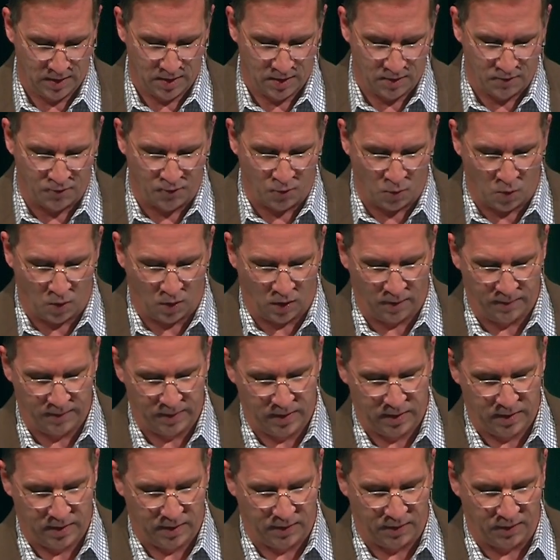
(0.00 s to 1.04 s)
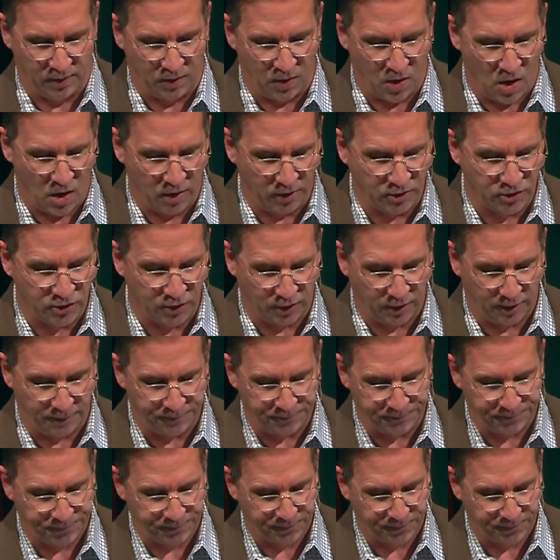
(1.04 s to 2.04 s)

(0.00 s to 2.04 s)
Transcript: for the long term.